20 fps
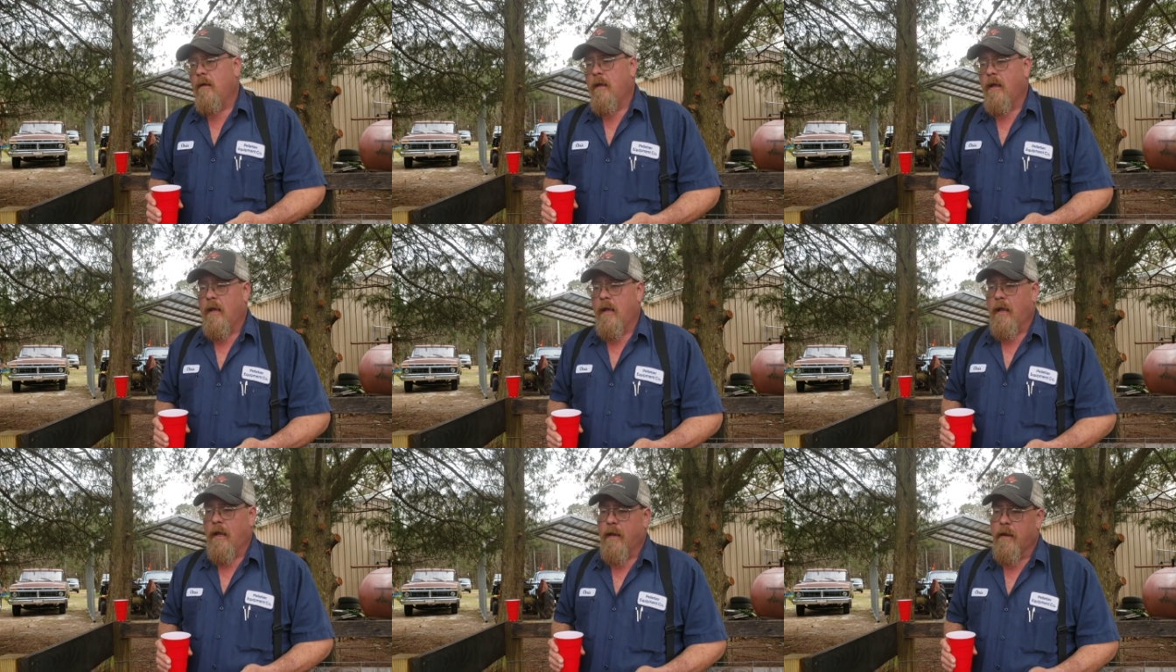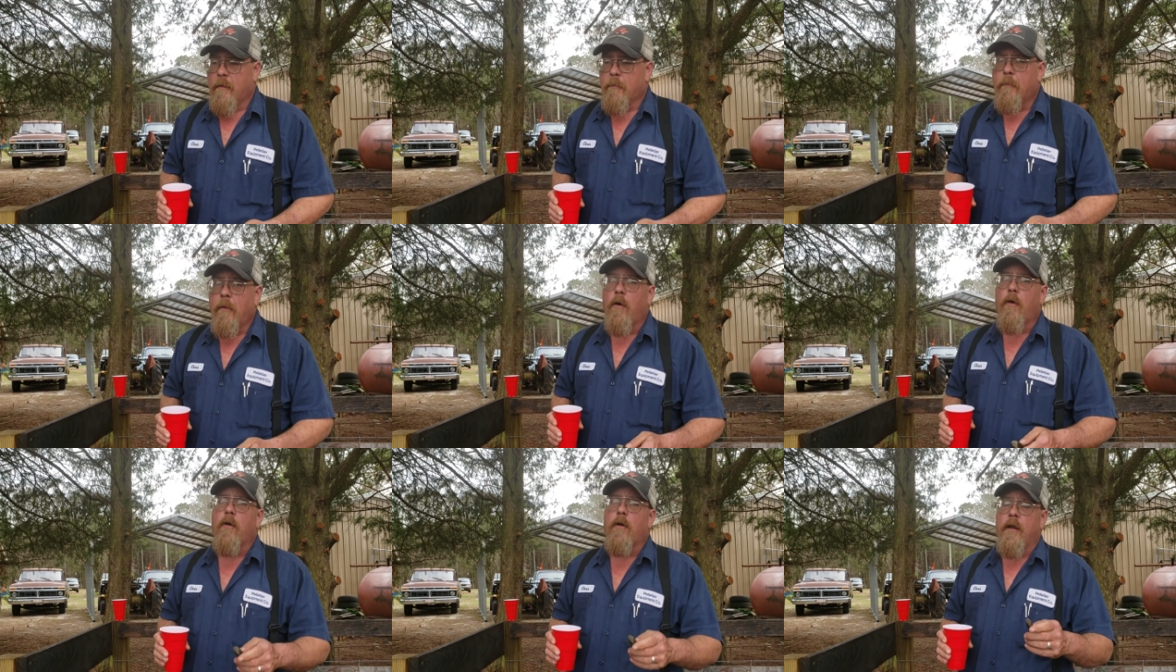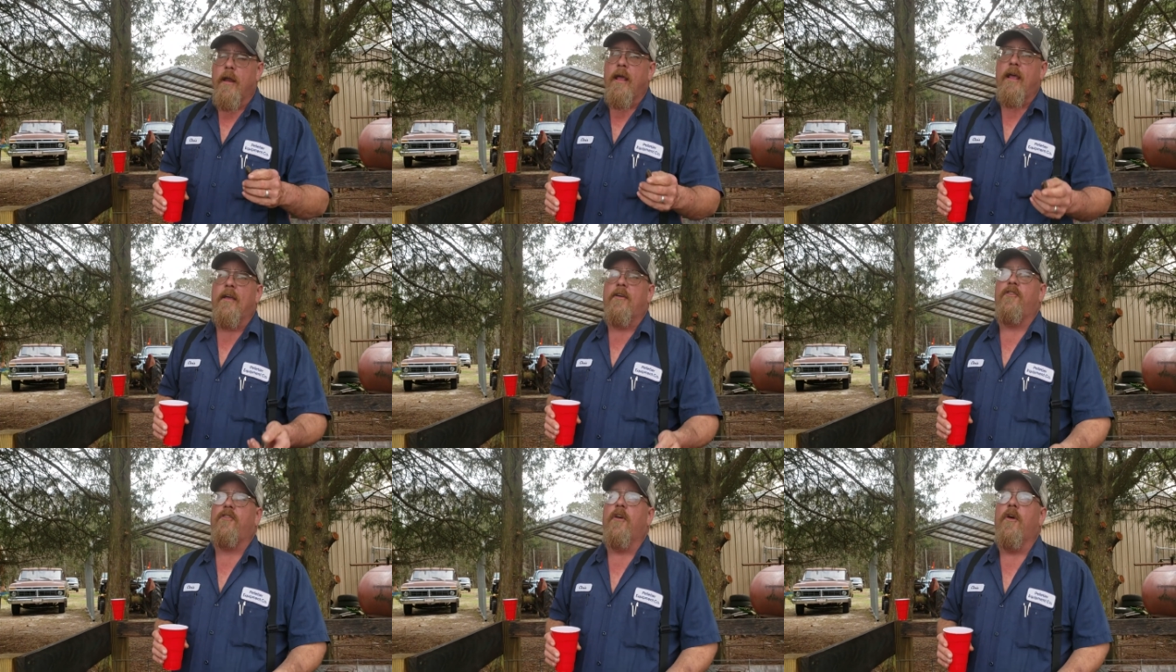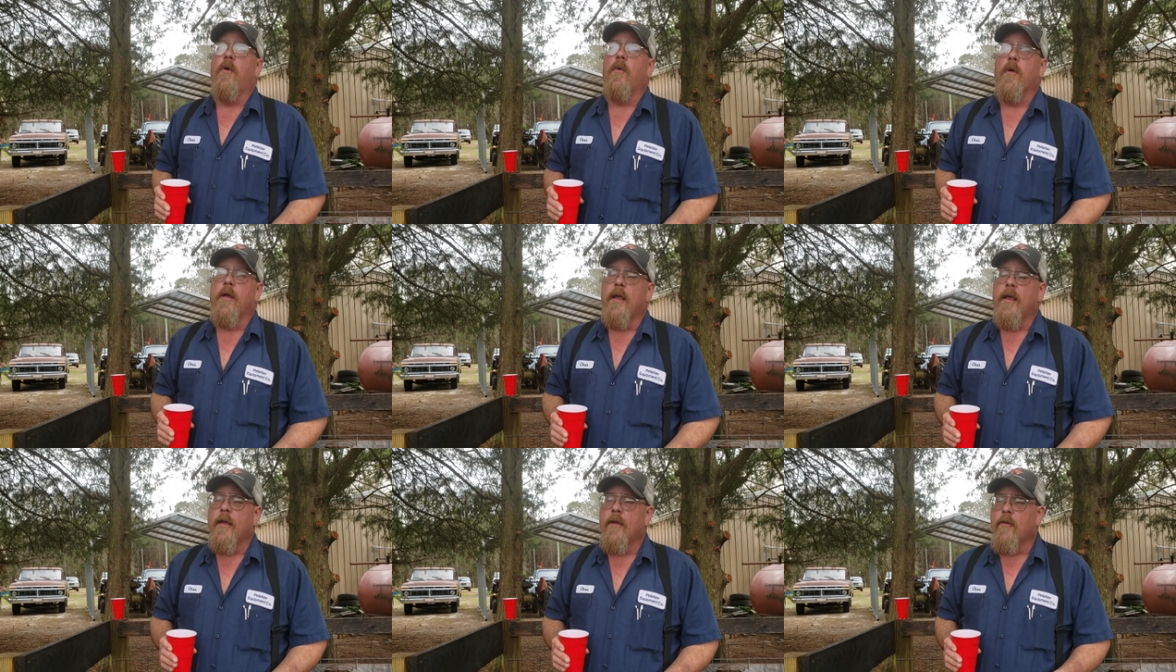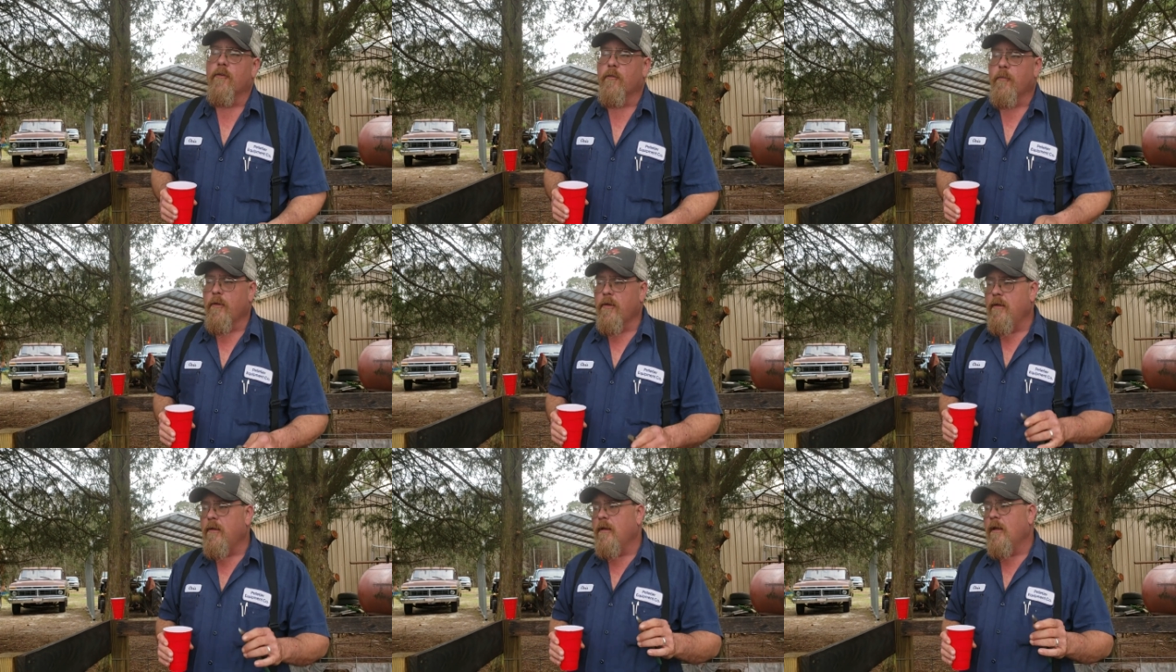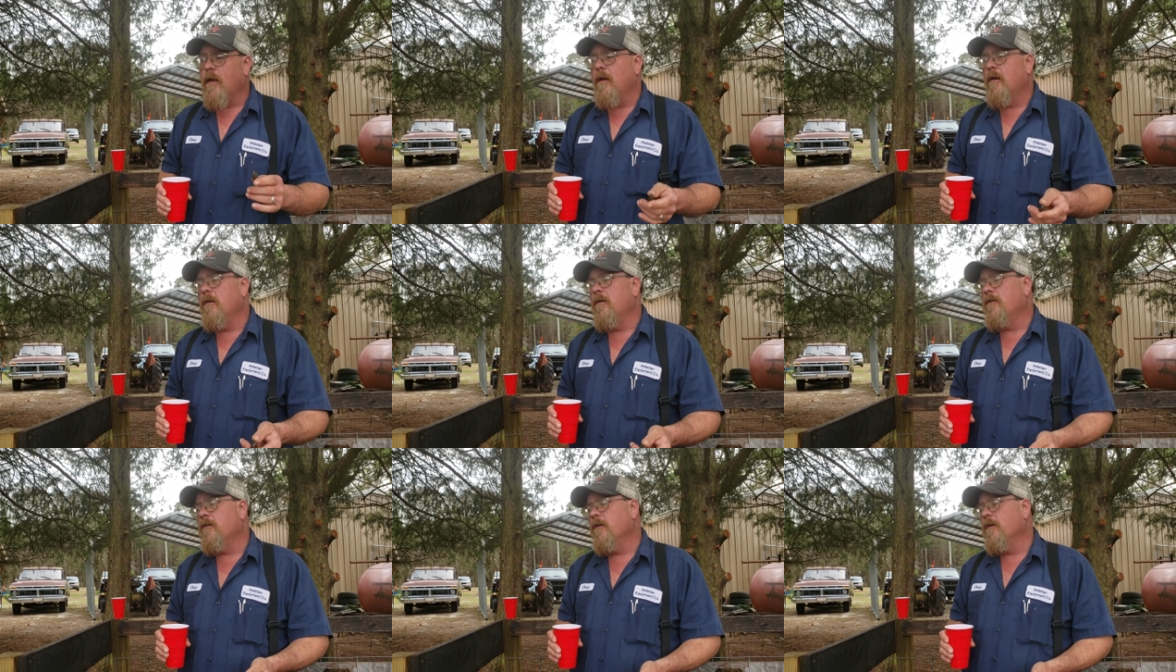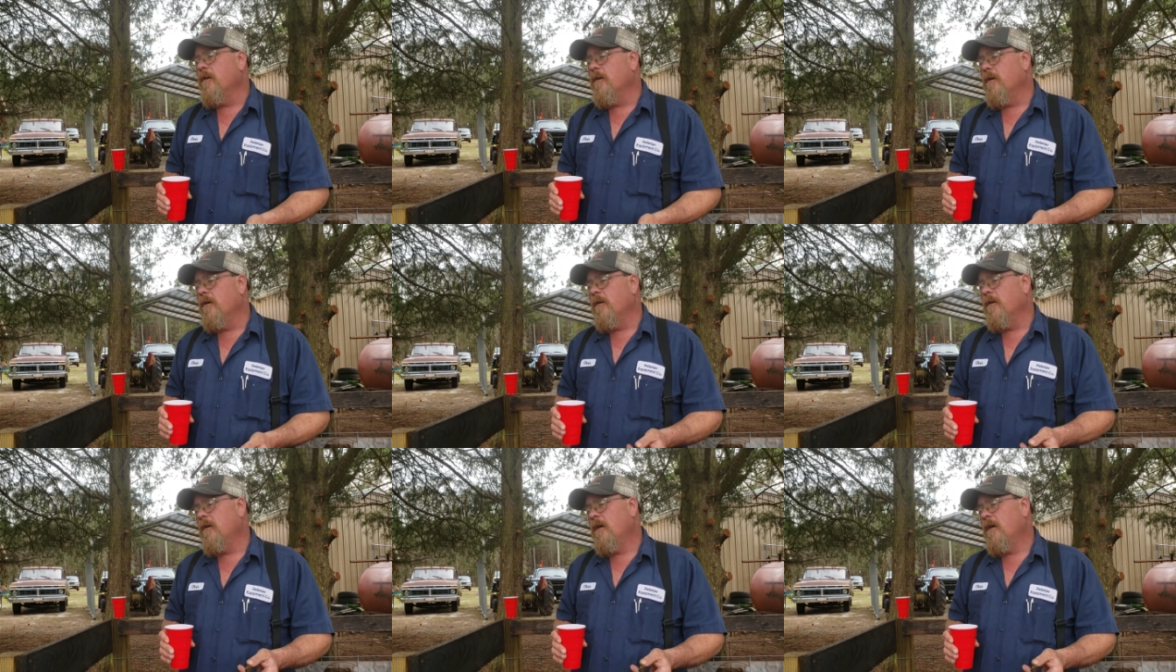And the moral of that story is when you go to the